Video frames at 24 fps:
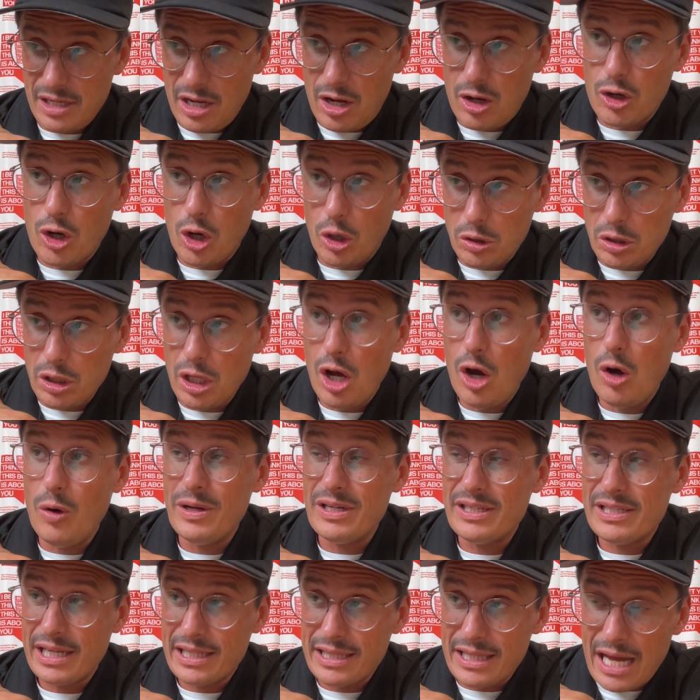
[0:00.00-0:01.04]
low
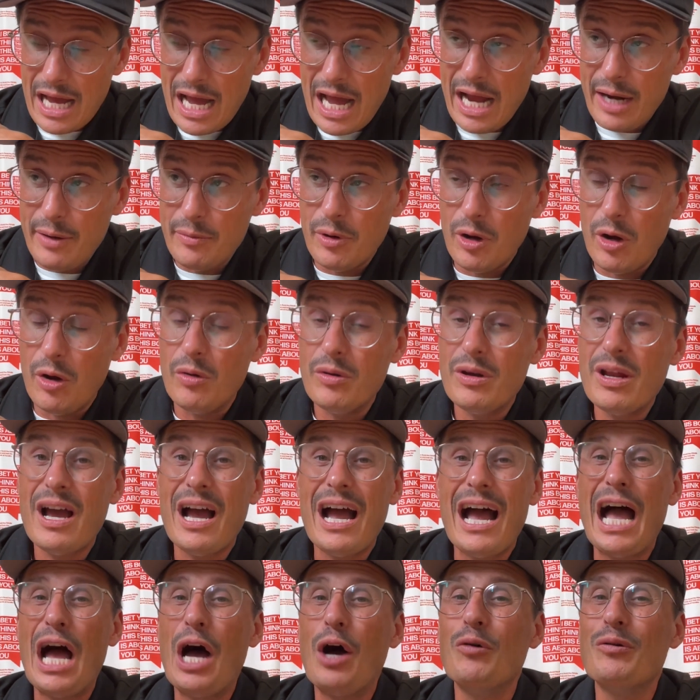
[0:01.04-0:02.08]
and take the high road,
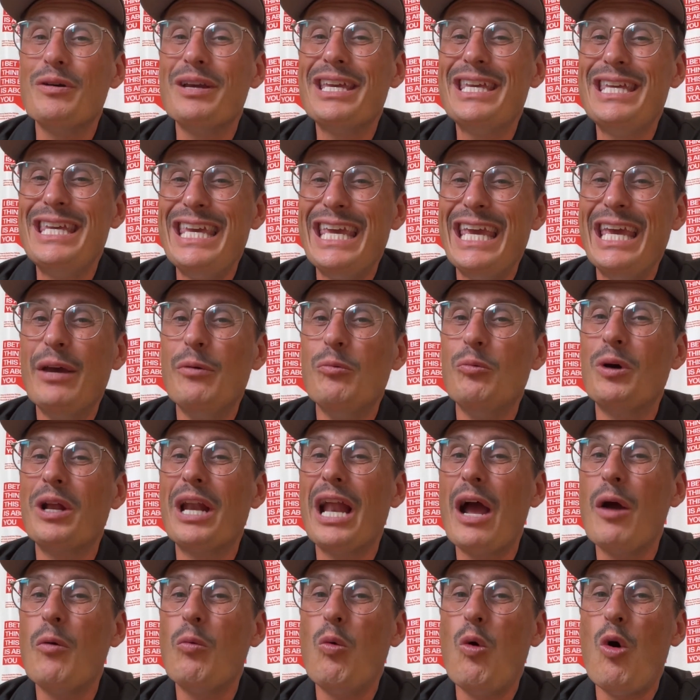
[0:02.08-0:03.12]
I'll get what
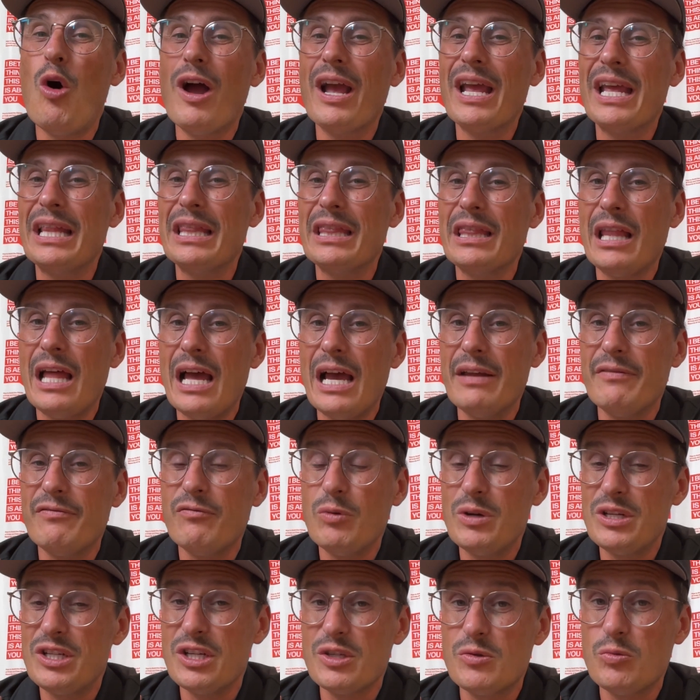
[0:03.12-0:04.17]
I want in life,
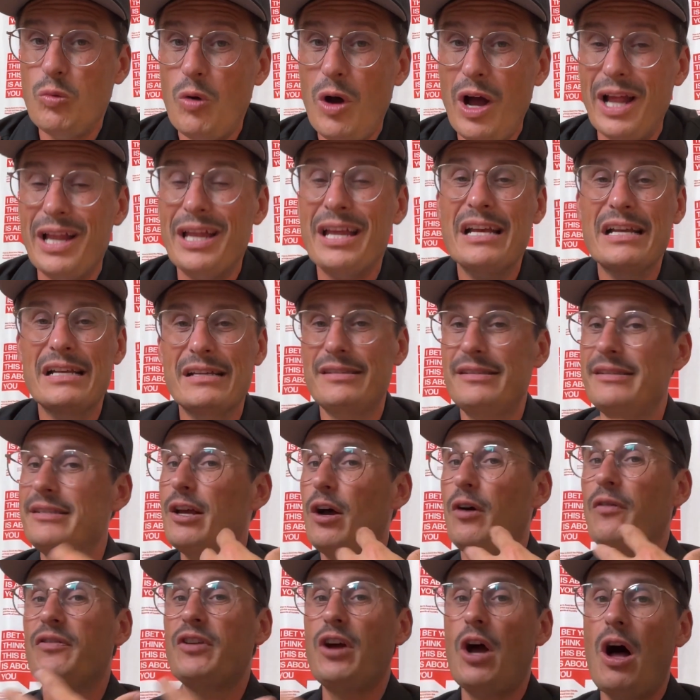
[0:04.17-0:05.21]
which is what?
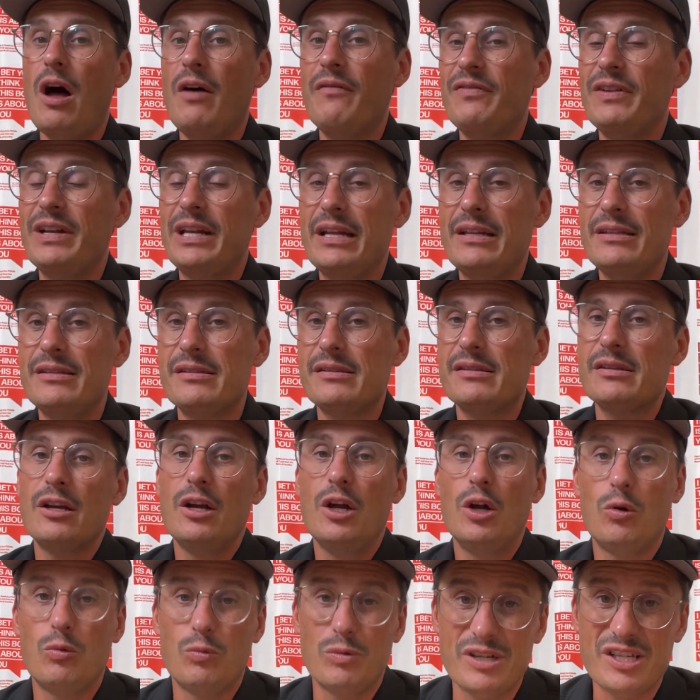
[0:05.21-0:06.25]
Self-confidence,
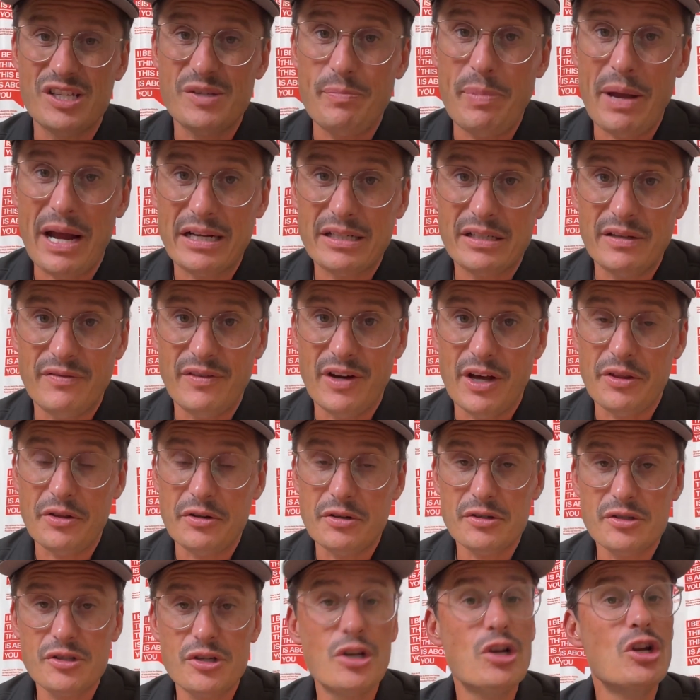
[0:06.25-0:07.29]
respect of
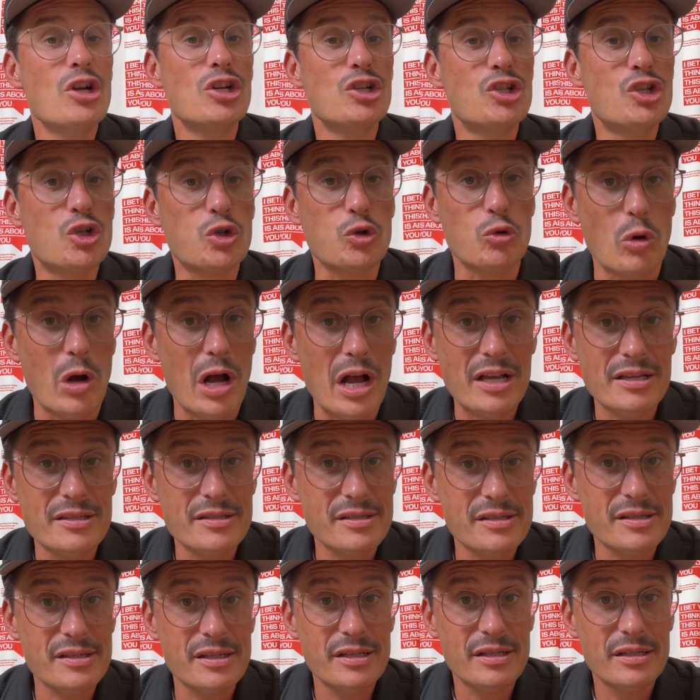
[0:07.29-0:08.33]
others,
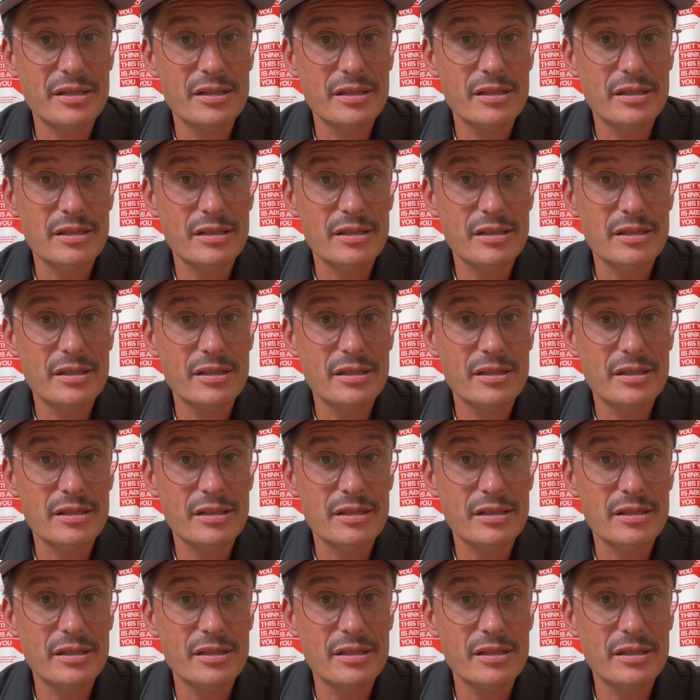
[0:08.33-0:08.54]
trust,